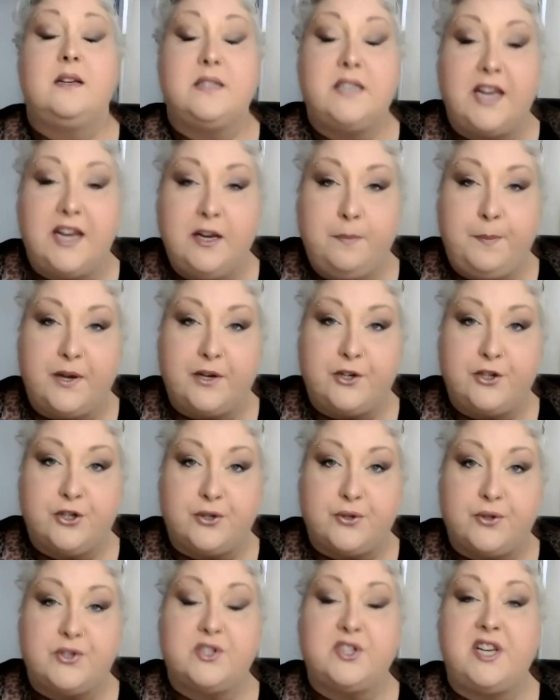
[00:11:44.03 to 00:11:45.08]
Take
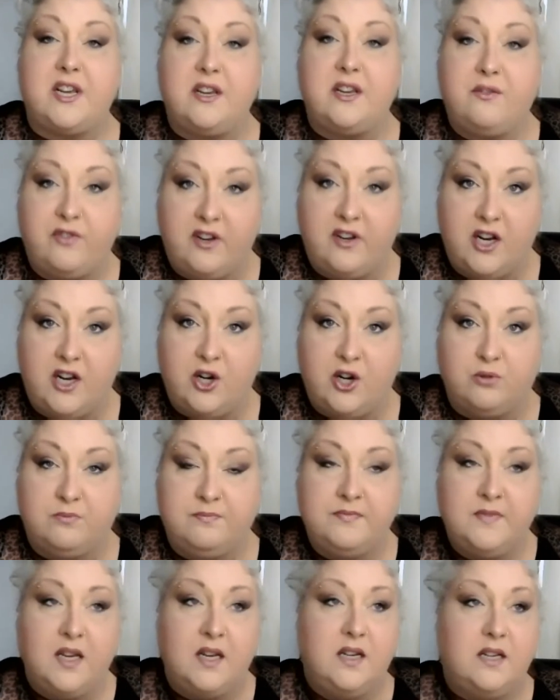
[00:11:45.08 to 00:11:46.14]
pictures, take video.